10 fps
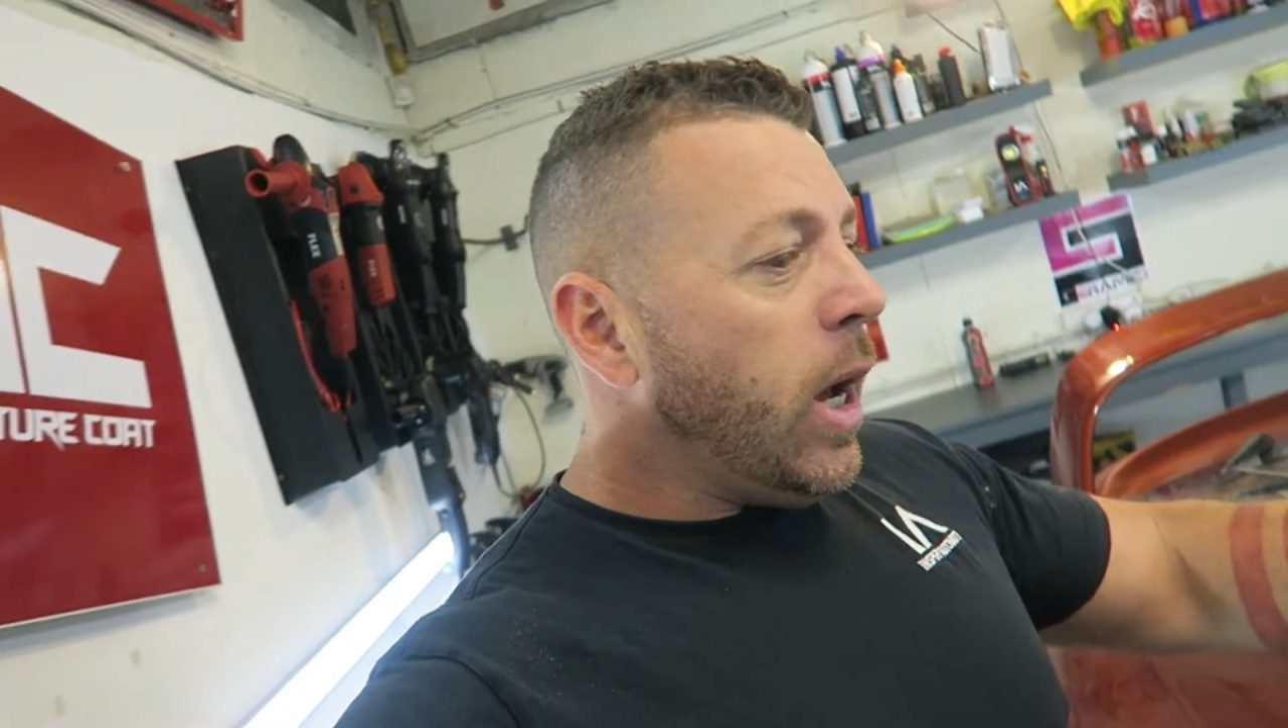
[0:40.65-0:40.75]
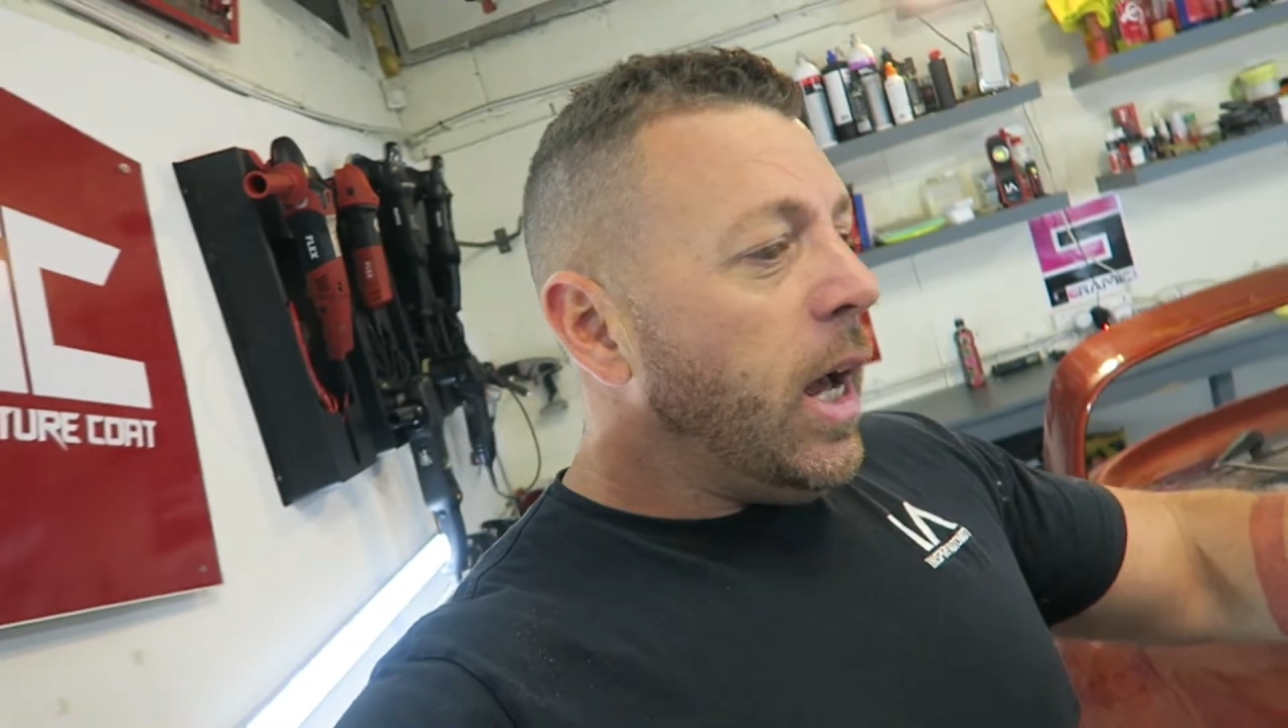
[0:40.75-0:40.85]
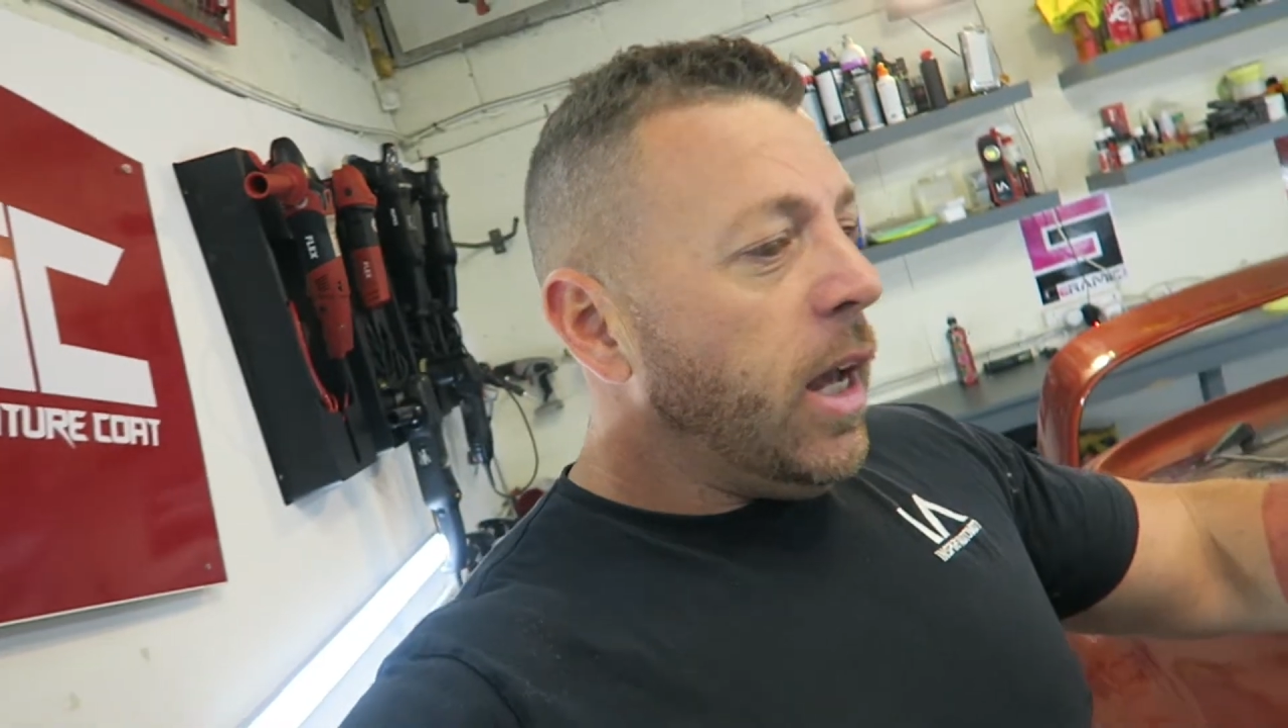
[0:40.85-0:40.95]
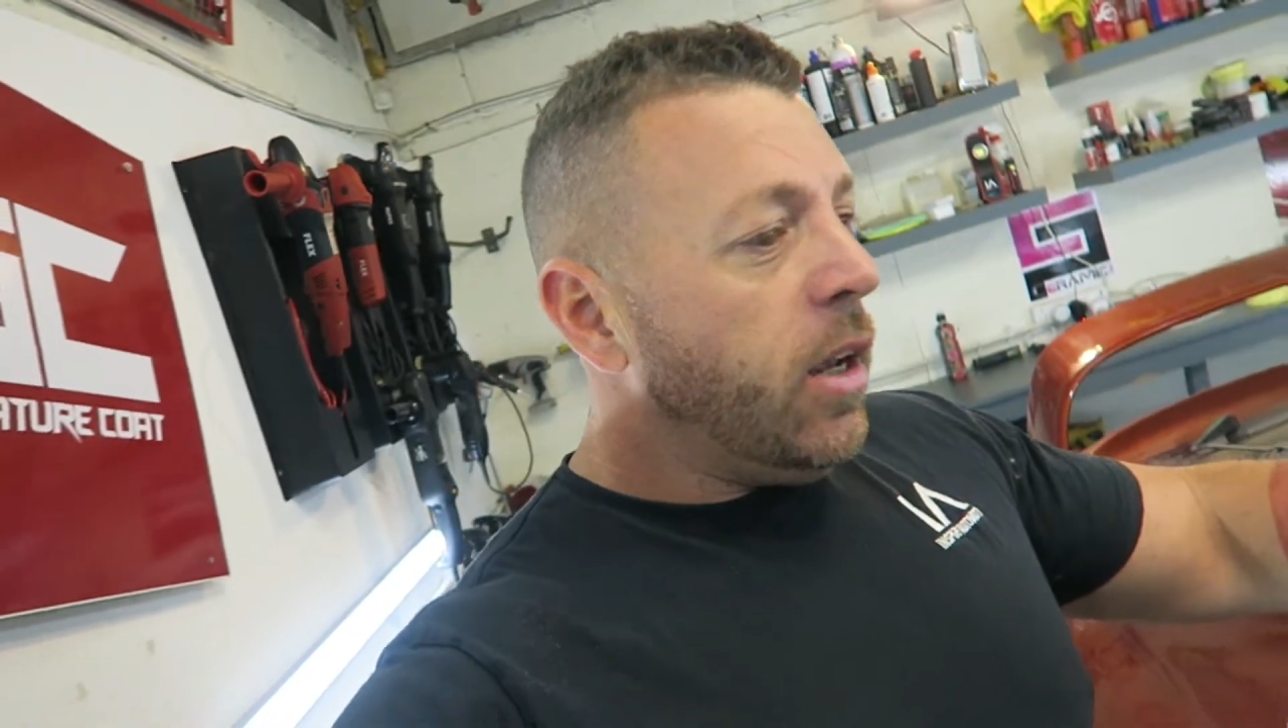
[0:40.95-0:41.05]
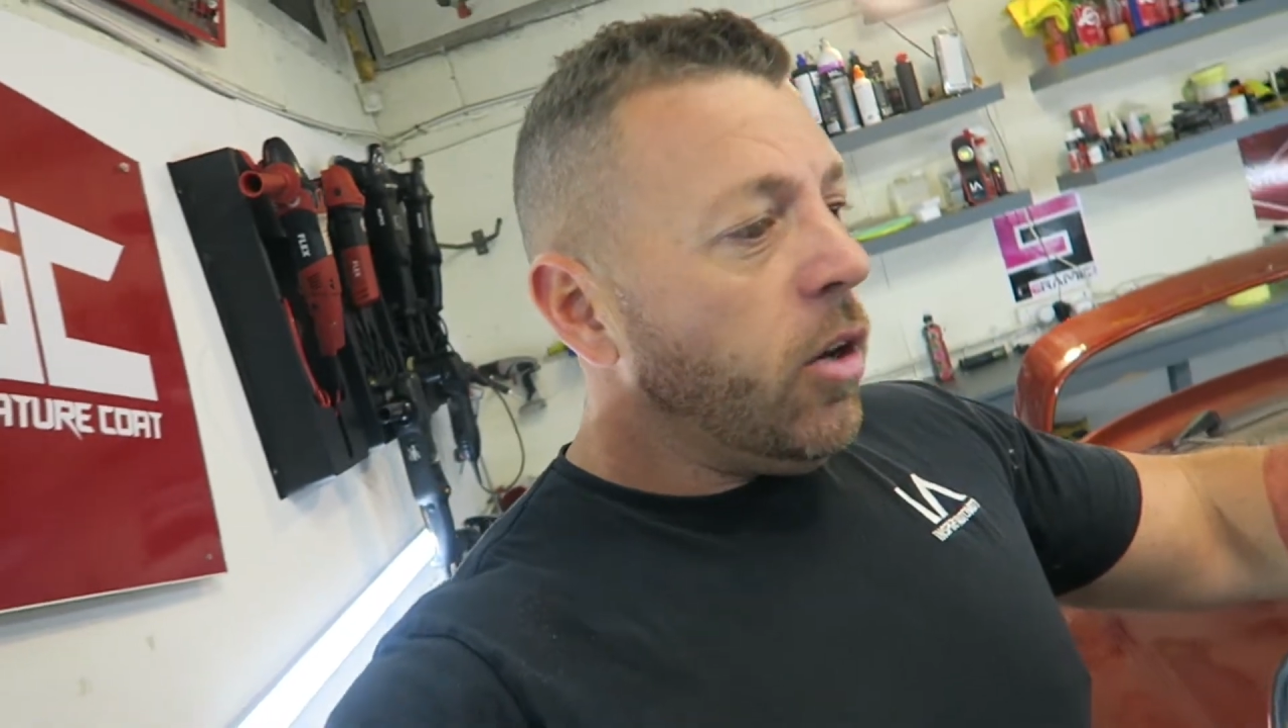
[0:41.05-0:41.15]

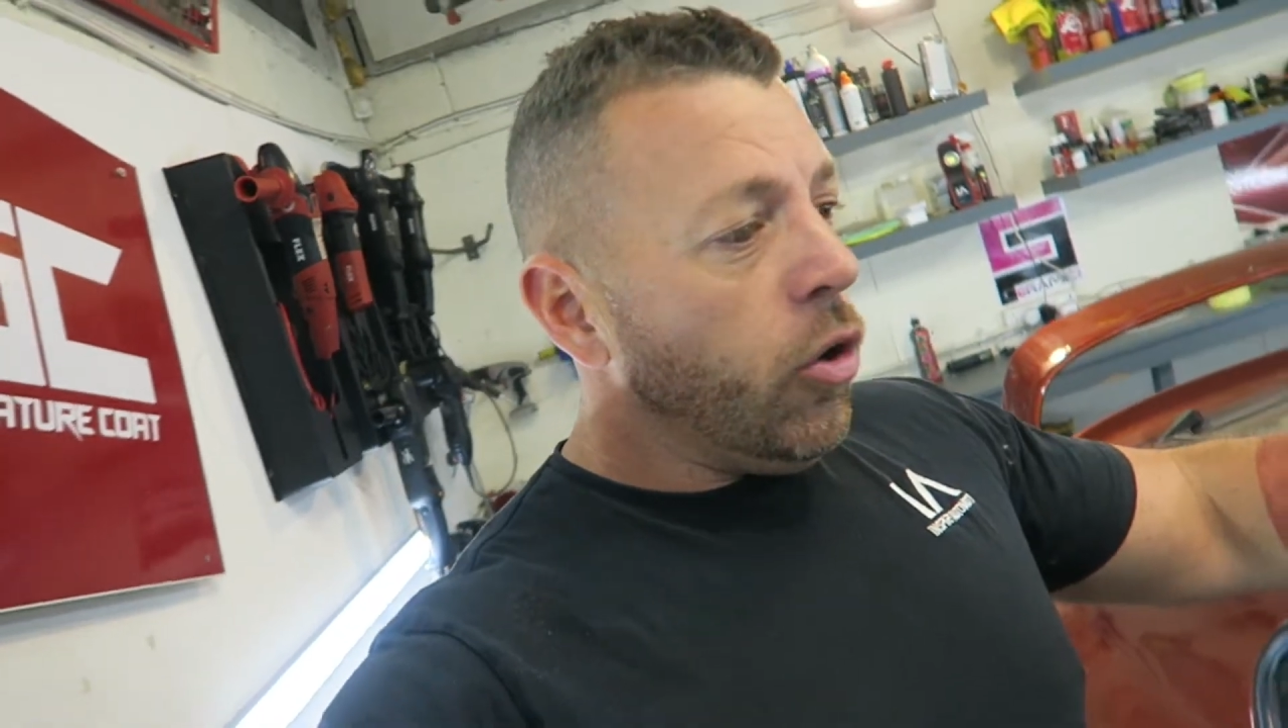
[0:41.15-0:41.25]
where,